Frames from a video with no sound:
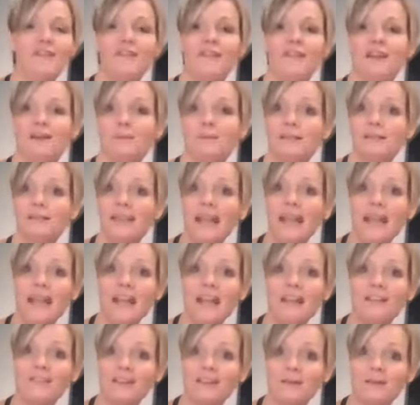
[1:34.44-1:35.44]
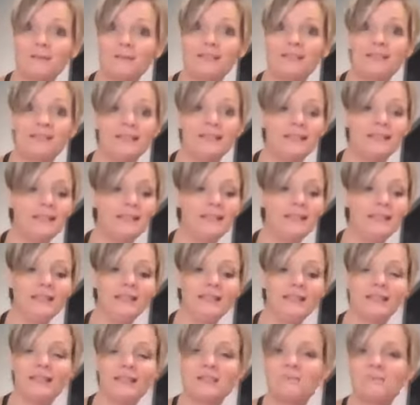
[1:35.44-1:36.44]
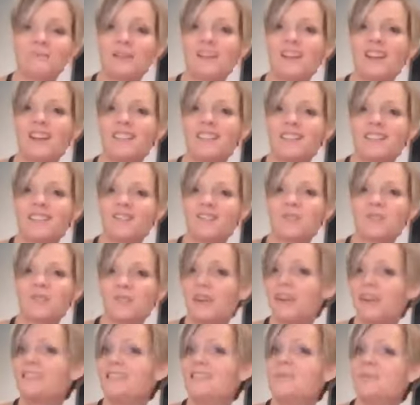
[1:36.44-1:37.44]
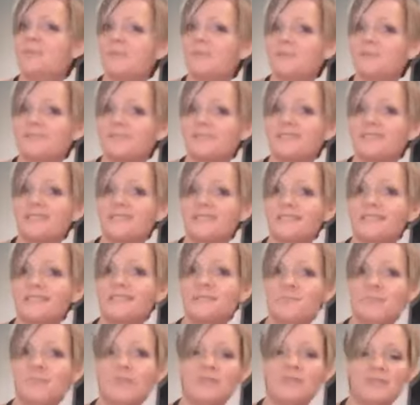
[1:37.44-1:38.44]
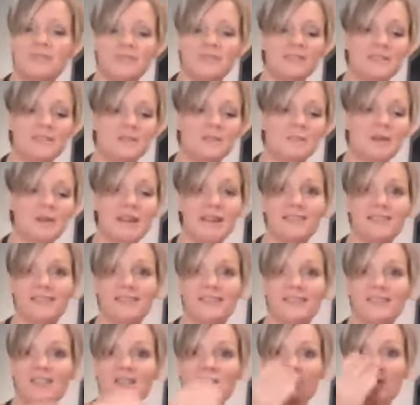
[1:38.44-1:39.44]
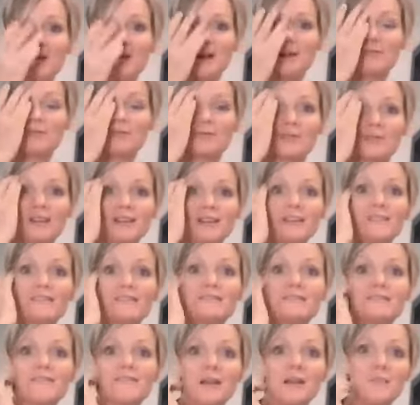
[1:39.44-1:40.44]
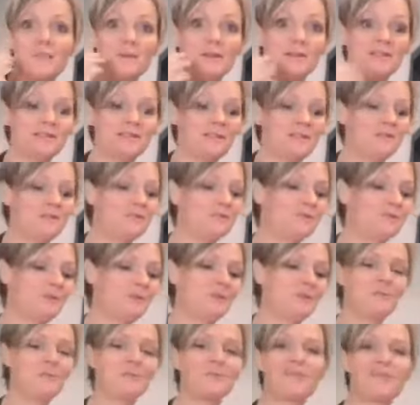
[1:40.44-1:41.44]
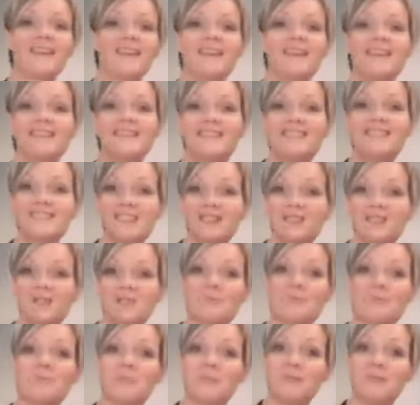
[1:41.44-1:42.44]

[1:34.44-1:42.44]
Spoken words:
vitamin K, vitamin C, all kinds of trace minerals. You'd be really surprised to know how great cranberries are for you. So